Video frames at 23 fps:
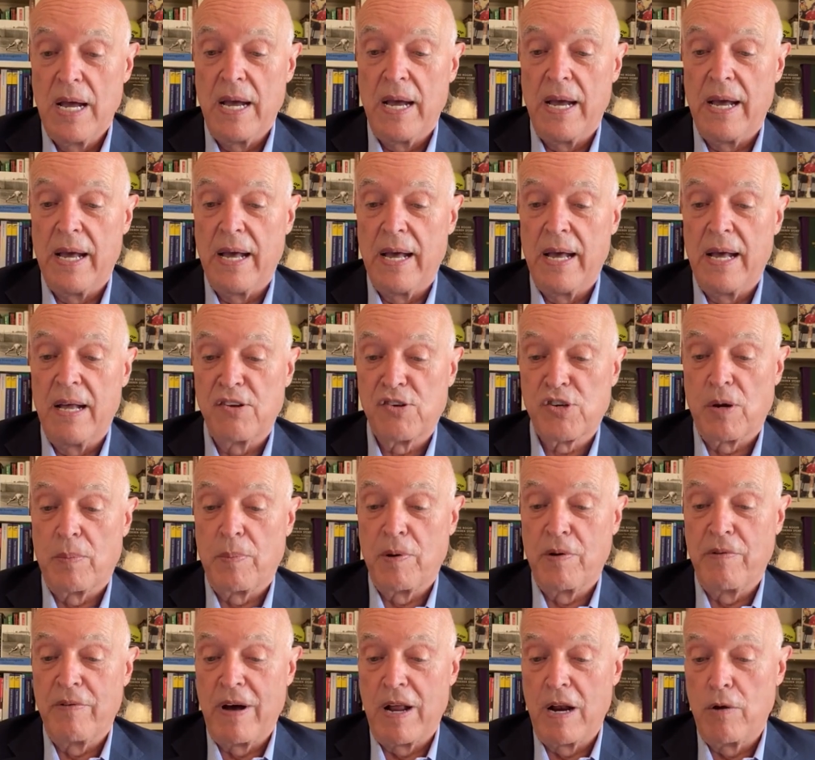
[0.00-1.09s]

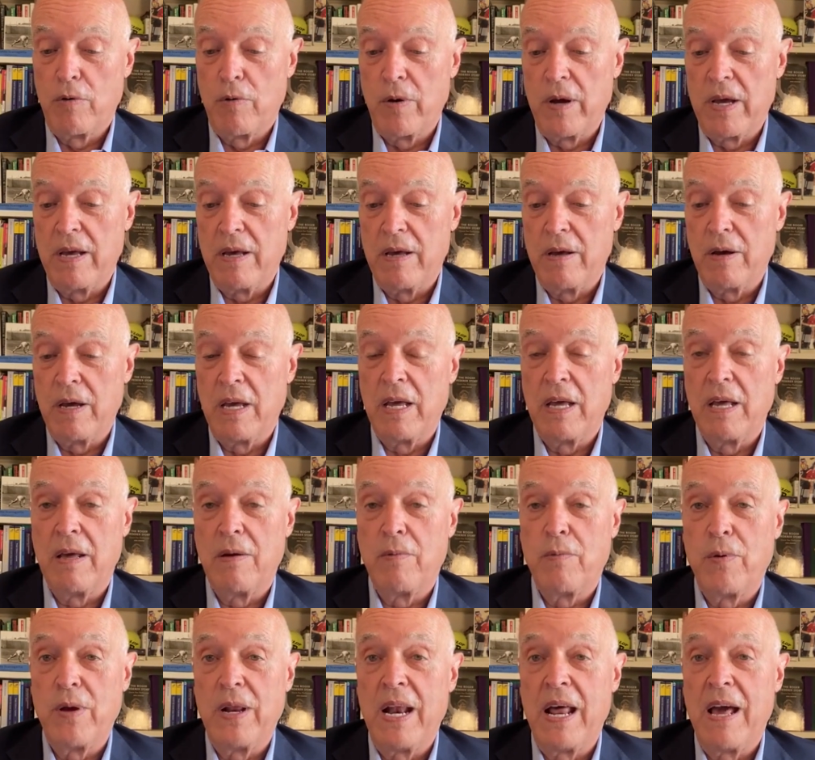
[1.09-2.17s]
Shapovalov
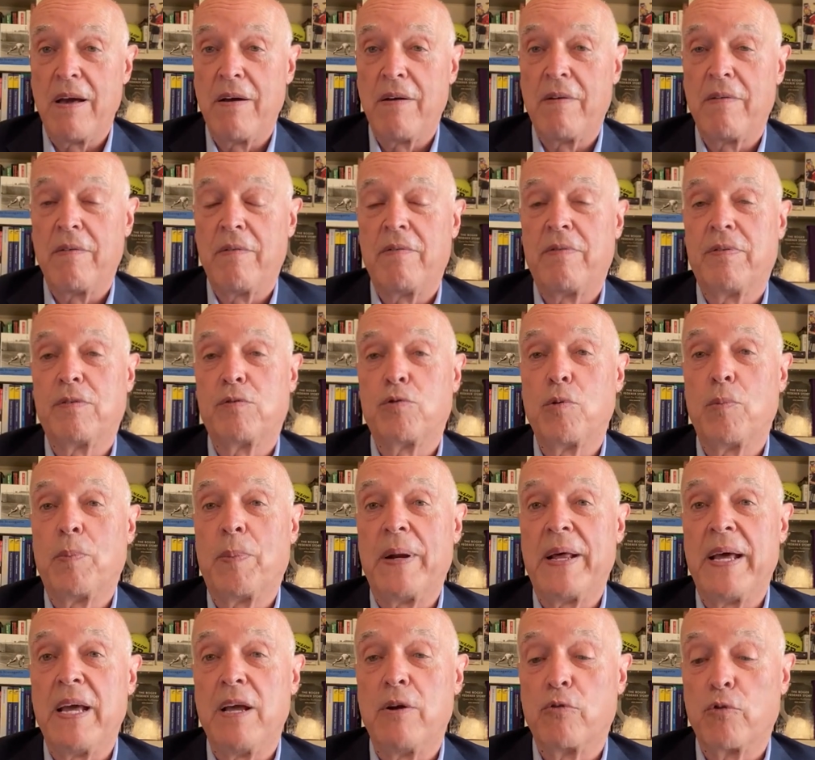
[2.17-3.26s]
will have to
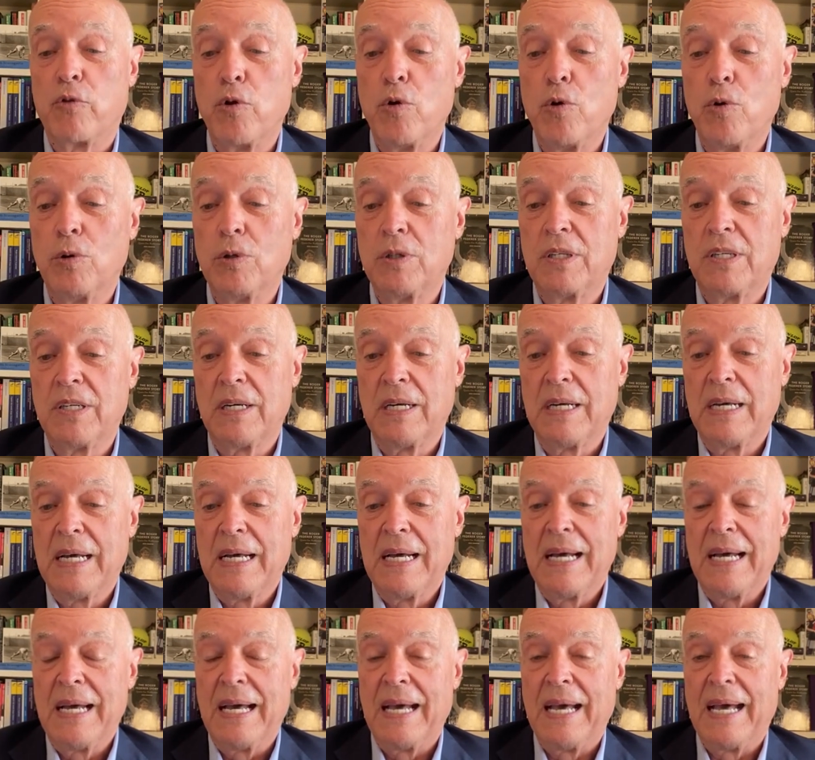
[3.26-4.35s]
play Ruud
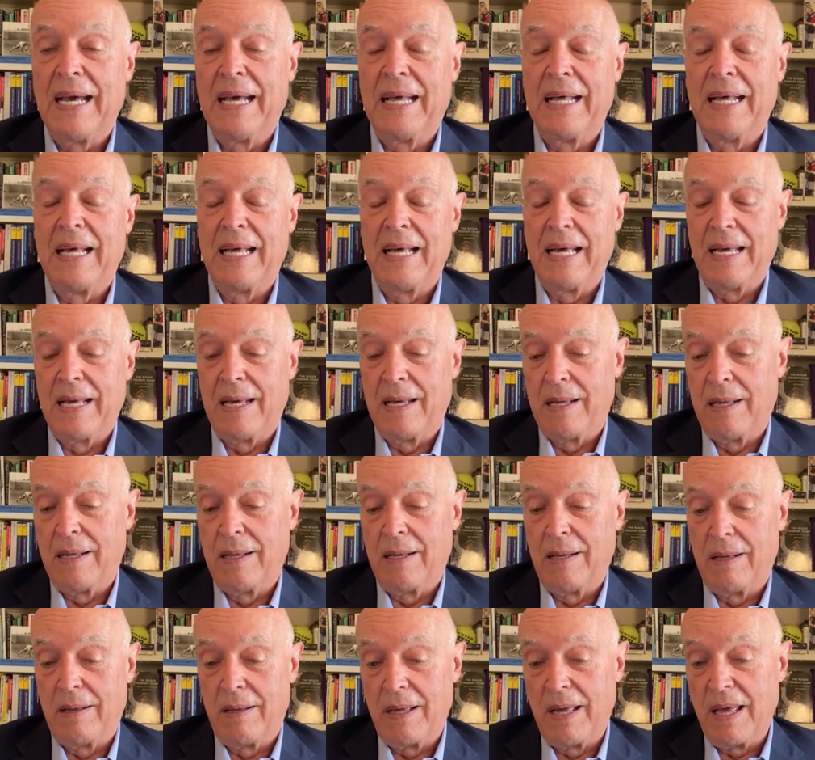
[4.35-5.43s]

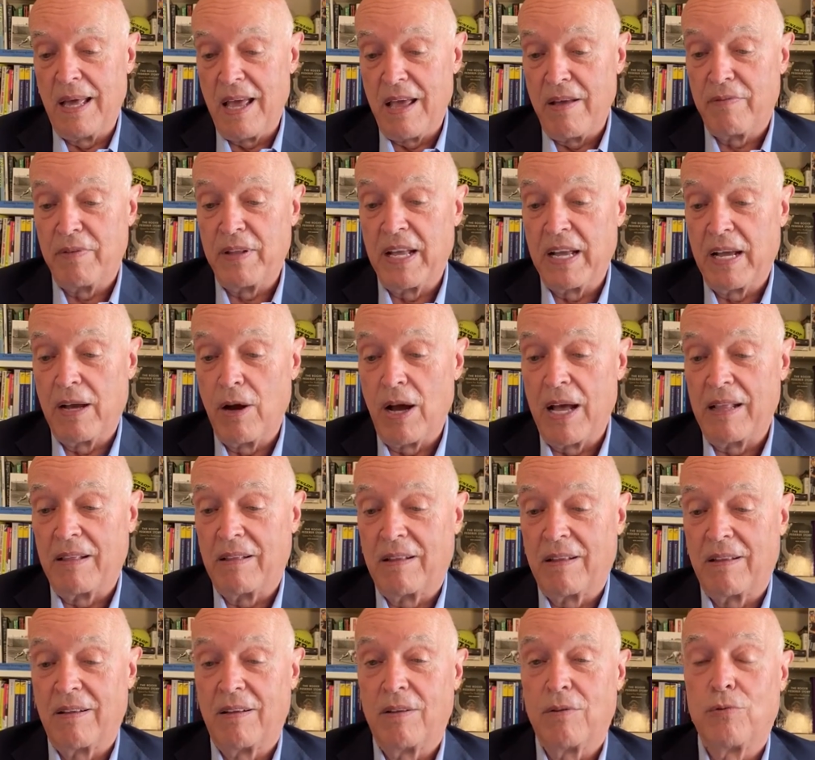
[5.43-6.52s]
if they
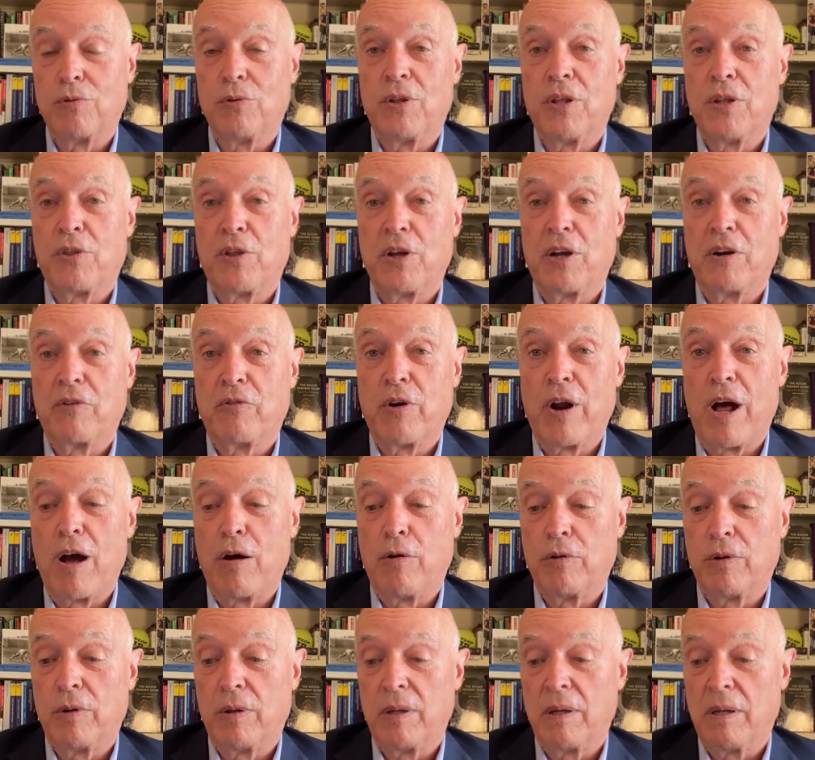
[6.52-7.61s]
get to the third
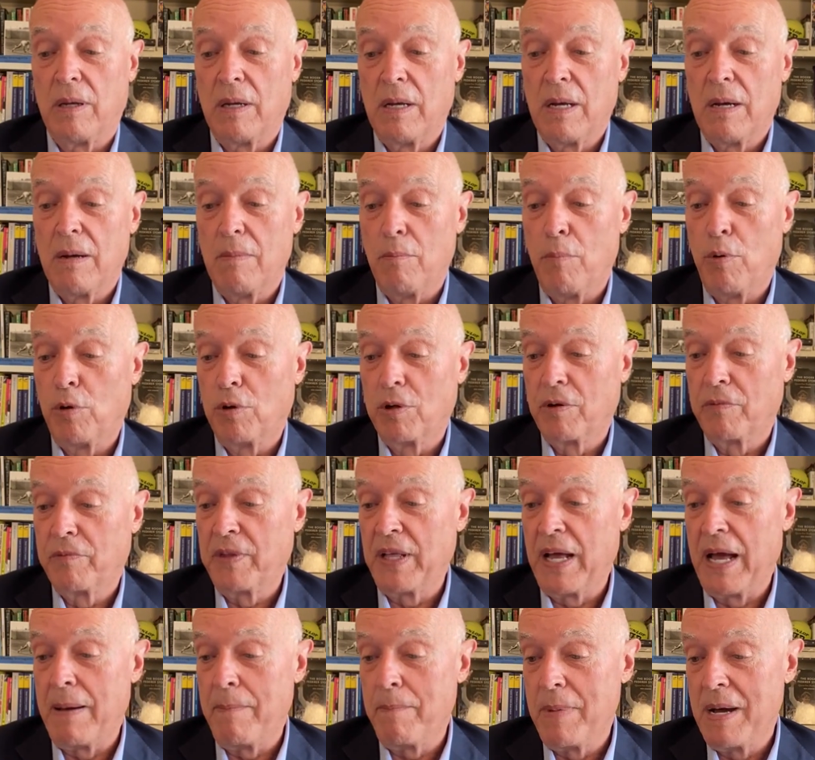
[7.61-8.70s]
round, both of
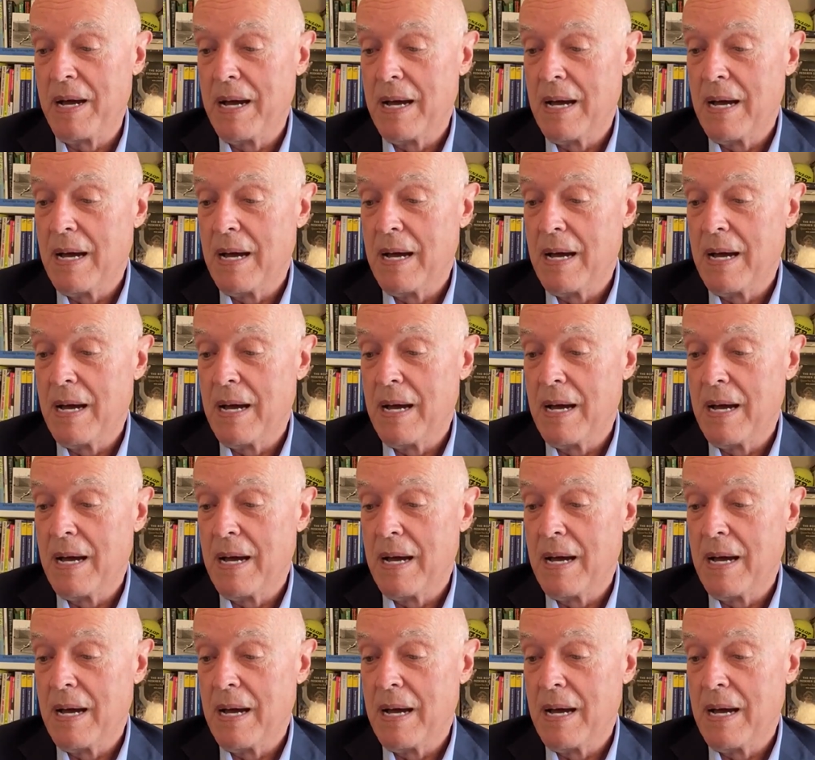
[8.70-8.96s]
them.